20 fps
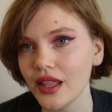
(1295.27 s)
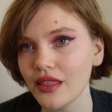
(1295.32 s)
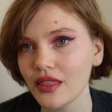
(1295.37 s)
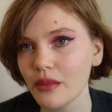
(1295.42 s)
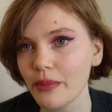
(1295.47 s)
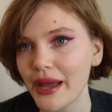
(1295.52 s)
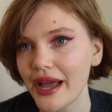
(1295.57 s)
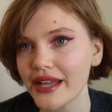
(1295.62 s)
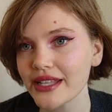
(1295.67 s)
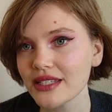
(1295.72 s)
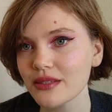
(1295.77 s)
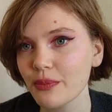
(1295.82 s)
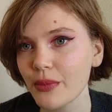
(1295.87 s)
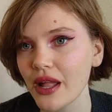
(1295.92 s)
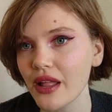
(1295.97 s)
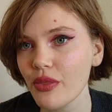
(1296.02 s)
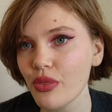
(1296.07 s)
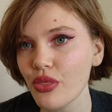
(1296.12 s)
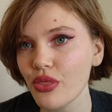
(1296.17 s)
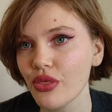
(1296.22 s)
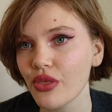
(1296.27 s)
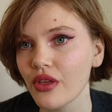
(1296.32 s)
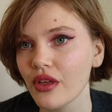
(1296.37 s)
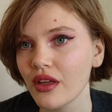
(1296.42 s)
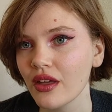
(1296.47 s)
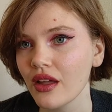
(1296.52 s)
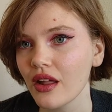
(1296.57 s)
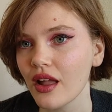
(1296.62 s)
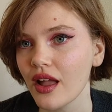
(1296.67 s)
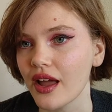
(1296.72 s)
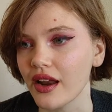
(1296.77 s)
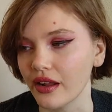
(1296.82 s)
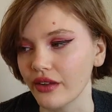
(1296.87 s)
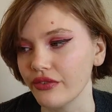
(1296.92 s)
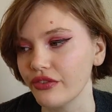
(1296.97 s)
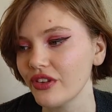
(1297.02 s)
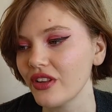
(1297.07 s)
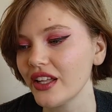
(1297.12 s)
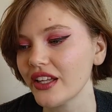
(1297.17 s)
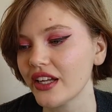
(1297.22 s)
in the past month, and
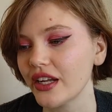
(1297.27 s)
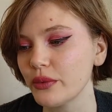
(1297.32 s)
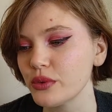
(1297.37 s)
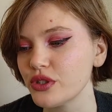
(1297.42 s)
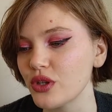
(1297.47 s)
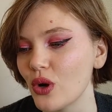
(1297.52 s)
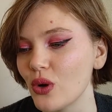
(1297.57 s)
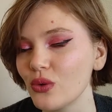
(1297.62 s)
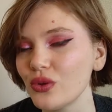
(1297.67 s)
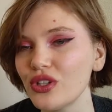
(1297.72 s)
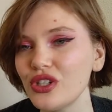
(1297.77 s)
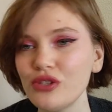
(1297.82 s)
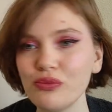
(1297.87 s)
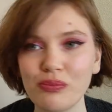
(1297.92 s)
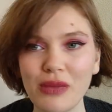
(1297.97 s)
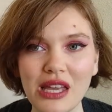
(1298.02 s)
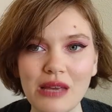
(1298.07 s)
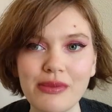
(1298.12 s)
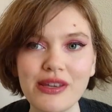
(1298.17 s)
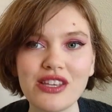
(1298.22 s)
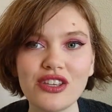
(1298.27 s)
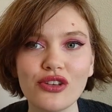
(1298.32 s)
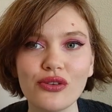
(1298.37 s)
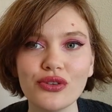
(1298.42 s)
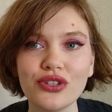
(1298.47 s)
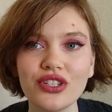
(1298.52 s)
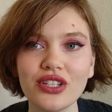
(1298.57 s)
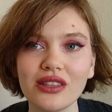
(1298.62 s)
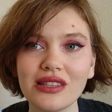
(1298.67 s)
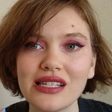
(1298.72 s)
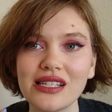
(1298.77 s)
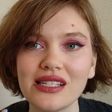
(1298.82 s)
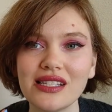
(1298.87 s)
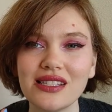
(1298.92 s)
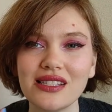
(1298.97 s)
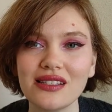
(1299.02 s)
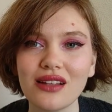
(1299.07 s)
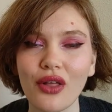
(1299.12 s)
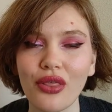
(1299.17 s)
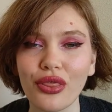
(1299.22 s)
I feel like I was only maybe using
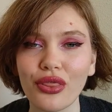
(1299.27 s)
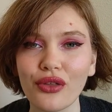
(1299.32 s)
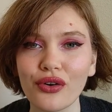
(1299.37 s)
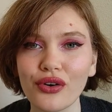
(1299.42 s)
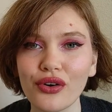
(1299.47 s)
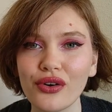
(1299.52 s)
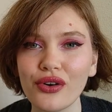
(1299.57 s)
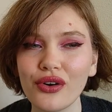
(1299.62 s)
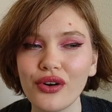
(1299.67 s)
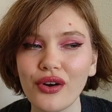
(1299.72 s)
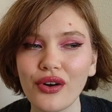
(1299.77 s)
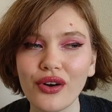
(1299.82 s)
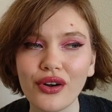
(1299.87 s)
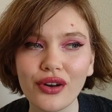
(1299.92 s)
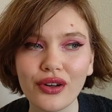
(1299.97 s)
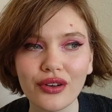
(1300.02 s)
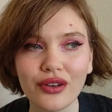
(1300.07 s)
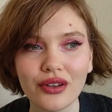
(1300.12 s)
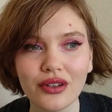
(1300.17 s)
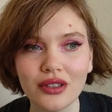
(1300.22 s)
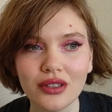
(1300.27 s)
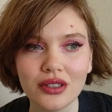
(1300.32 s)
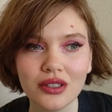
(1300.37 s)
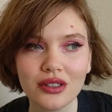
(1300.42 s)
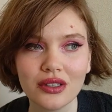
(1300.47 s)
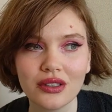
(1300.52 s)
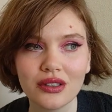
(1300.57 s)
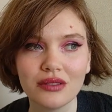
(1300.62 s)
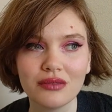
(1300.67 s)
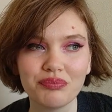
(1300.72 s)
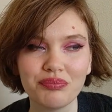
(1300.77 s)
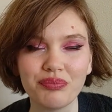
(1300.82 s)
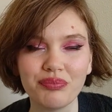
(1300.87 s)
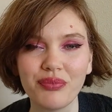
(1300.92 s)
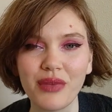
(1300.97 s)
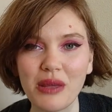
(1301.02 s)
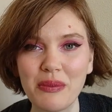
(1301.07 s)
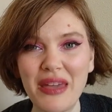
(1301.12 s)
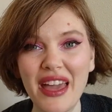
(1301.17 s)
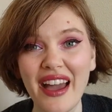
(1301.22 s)
this a third,
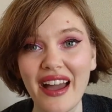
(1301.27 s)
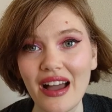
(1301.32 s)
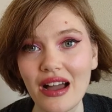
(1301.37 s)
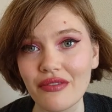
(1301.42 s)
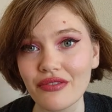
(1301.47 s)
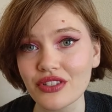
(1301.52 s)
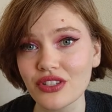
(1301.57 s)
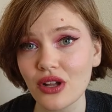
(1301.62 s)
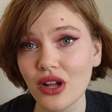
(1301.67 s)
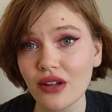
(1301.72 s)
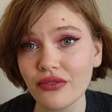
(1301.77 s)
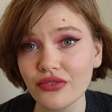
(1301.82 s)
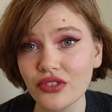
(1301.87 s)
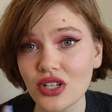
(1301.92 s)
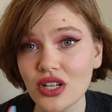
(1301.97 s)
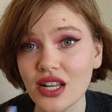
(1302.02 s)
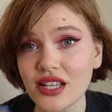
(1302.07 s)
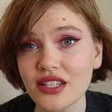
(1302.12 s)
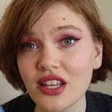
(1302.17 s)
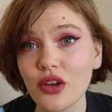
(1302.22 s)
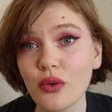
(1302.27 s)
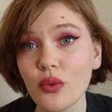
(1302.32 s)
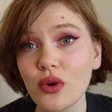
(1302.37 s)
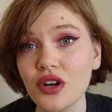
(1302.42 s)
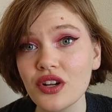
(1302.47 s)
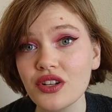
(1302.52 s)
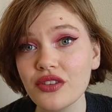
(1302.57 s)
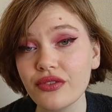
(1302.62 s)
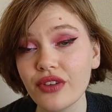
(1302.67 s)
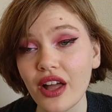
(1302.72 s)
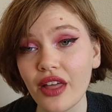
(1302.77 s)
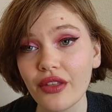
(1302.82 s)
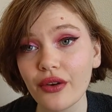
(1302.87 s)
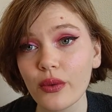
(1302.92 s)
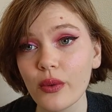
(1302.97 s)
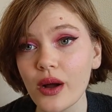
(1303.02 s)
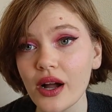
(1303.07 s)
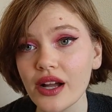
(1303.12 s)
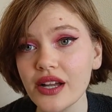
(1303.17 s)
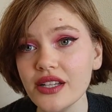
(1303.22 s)
maybe half as often as I would have
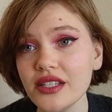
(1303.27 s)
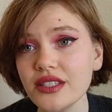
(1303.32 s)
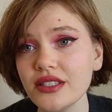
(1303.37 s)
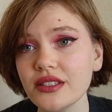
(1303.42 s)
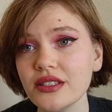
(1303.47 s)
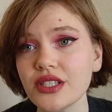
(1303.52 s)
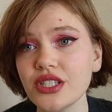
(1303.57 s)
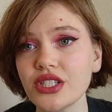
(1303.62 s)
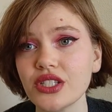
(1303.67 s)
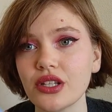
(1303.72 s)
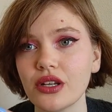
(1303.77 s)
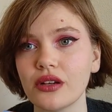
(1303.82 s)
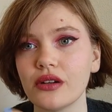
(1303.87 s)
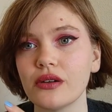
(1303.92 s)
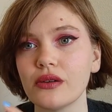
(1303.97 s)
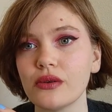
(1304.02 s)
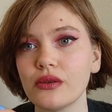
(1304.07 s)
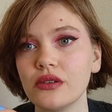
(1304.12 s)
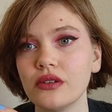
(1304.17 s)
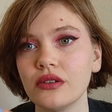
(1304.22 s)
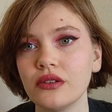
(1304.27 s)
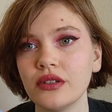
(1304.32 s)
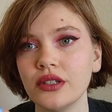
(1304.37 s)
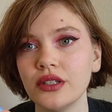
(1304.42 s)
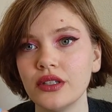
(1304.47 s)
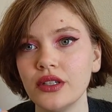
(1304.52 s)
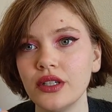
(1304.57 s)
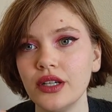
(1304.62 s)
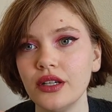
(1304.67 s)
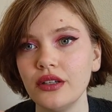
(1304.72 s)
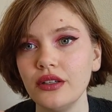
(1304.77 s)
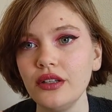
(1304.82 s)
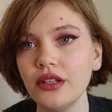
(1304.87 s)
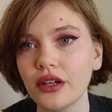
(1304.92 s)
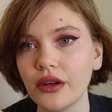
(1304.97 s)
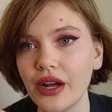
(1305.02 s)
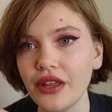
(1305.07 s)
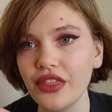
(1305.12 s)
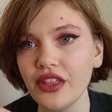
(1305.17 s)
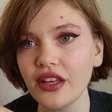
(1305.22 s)
otherwise, so,
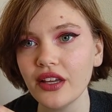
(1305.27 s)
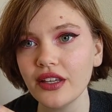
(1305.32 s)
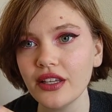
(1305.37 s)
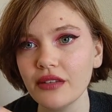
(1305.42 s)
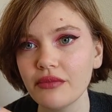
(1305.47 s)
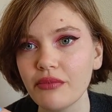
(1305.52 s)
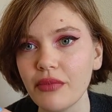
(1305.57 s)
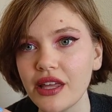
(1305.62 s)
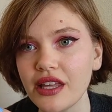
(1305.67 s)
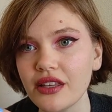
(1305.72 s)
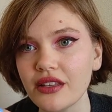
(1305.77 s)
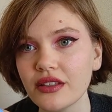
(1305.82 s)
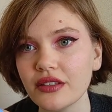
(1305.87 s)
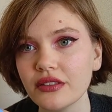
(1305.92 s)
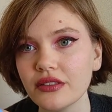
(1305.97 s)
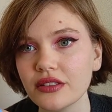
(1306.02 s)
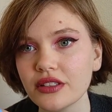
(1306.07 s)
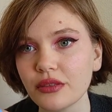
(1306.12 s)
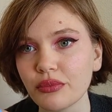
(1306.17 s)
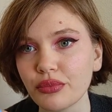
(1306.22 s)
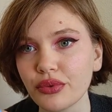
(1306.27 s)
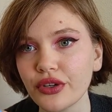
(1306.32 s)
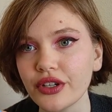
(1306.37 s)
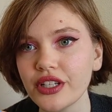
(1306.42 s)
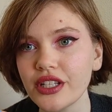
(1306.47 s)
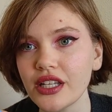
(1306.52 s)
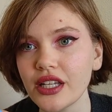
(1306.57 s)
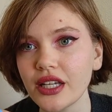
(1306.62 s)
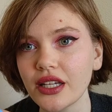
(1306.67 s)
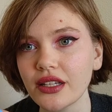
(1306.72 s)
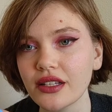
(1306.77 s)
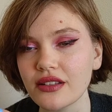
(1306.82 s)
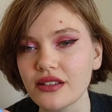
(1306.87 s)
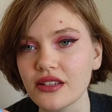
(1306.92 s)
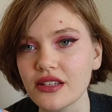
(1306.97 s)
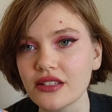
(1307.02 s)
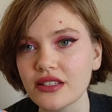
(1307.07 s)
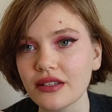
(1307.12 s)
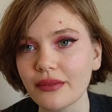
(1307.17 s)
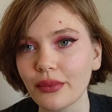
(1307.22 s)
you know, I think I can make some pretty
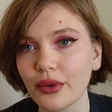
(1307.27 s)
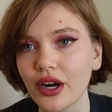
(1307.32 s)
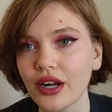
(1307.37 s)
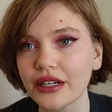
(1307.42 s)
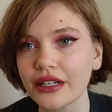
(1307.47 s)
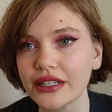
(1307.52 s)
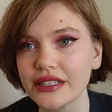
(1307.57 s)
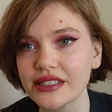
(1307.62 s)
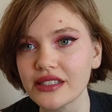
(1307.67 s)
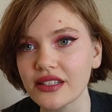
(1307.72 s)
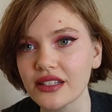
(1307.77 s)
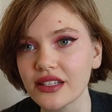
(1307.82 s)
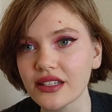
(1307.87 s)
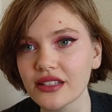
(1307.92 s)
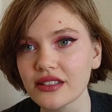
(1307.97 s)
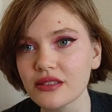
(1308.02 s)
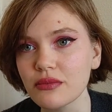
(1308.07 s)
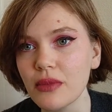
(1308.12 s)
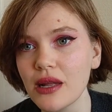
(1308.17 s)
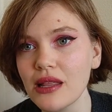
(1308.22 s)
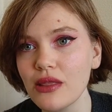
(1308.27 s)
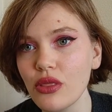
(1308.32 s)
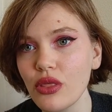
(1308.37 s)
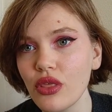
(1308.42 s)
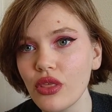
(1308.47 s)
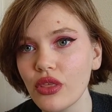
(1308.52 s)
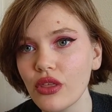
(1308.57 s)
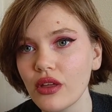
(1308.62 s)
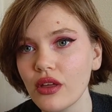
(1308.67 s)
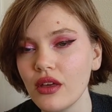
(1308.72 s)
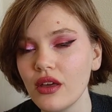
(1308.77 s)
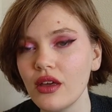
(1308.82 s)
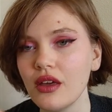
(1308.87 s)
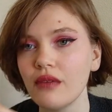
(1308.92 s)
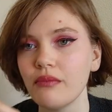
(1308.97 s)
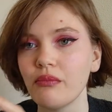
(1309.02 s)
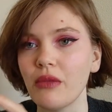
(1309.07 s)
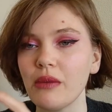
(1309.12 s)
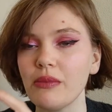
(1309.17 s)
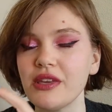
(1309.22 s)
decent progress in the next month.
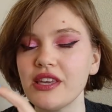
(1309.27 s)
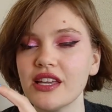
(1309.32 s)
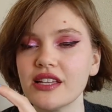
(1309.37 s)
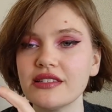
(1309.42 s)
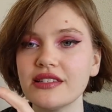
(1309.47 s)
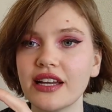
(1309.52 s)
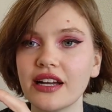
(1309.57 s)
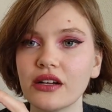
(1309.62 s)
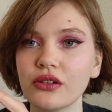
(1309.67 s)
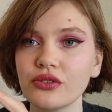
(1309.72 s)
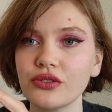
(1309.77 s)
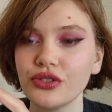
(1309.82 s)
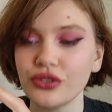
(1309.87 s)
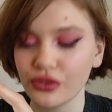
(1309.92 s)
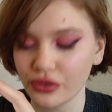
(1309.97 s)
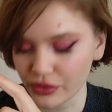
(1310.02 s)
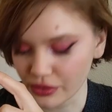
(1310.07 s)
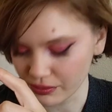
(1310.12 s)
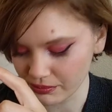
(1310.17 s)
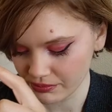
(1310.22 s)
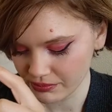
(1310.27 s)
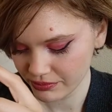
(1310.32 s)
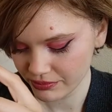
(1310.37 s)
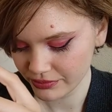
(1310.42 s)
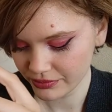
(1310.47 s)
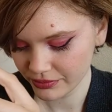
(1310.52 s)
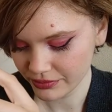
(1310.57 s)
Maybe get down to,